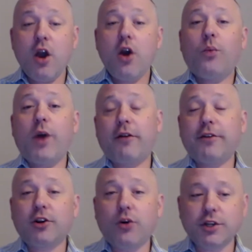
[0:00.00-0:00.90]
We offer
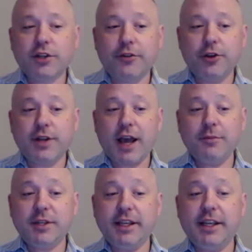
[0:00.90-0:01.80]
the course a few
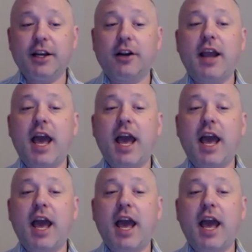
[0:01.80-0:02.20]
times a year,